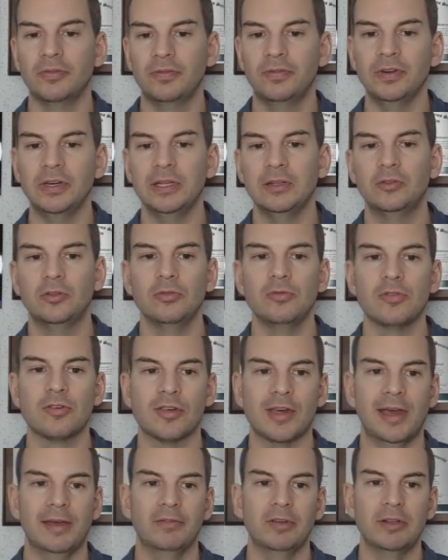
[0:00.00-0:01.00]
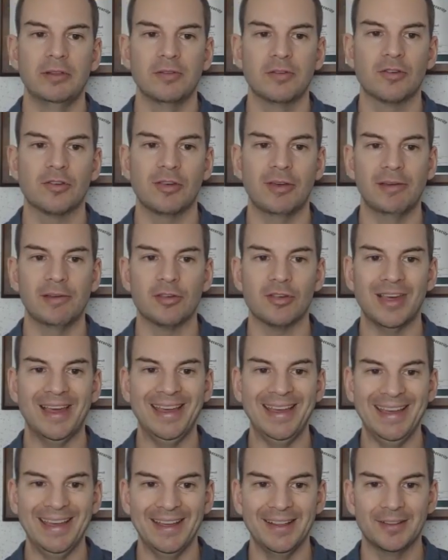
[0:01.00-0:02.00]

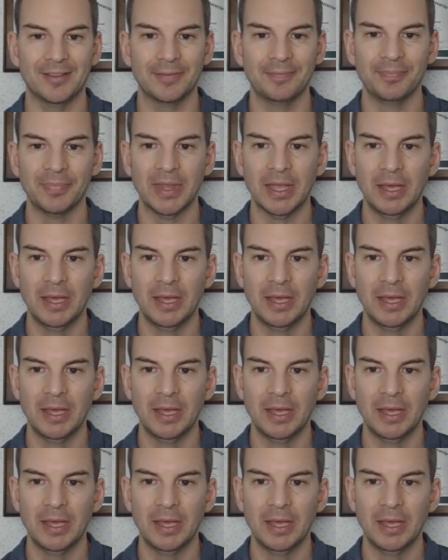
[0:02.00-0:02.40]
32768.